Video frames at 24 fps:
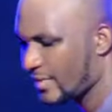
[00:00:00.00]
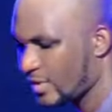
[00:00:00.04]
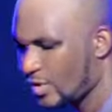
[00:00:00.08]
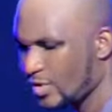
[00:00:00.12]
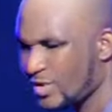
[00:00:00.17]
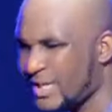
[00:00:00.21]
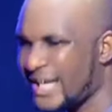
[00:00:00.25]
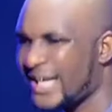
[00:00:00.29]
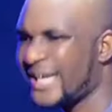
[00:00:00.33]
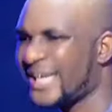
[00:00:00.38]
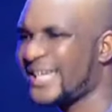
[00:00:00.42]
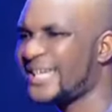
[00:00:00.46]

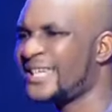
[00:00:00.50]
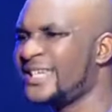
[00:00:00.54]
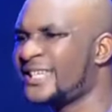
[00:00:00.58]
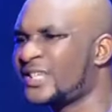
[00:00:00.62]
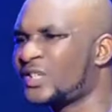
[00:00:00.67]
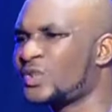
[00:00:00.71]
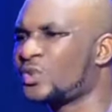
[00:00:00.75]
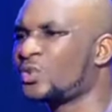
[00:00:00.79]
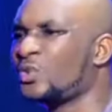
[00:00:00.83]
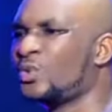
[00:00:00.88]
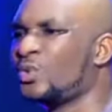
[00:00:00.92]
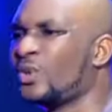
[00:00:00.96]
You can't
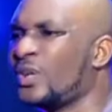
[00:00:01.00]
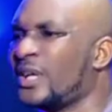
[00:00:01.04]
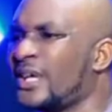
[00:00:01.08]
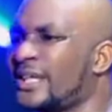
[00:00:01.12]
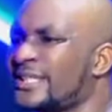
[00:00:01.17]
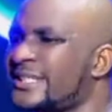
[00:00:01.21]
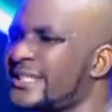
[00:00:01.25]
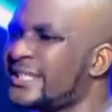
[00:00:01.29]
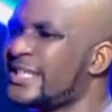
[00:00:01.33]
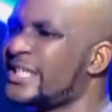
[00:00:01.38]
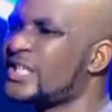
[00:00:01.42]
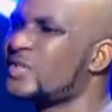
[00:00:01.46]
eat
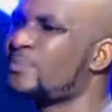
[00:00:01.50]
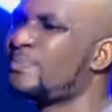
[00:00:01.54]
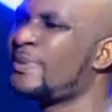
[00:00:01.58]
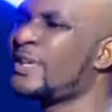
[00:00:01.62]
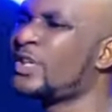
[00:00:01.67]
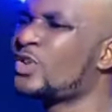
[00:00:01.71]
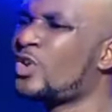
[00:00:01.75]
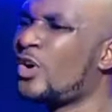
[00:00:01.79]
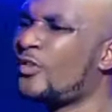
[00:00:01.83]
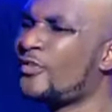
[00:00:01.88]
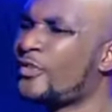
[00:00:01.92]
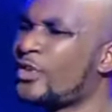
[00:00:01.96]
till the
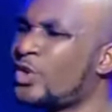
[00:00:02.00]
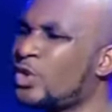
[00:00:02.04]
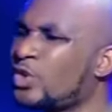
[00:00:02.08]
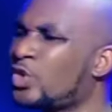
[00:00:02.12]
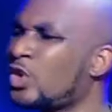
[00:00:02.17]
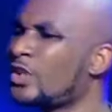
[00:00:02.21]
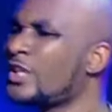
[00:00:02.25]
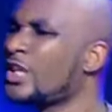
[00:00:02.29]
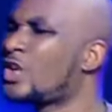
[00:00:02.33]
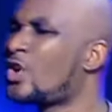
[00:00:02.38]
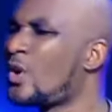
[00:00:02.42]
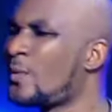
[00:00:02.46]
spirit of
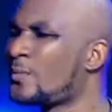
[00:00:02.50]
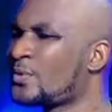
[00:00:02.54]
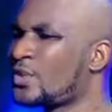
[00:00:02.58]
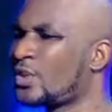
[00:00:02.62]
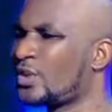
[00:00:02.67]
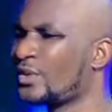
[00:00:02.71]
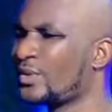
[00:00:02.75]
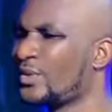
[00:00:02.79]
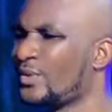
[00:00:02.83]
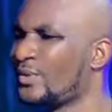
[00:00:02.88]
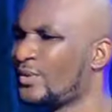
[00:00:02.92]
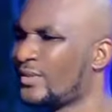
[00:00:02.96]
gluttony comes
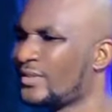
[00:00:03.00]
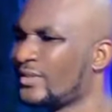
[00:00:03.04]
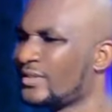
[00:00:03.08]
on you.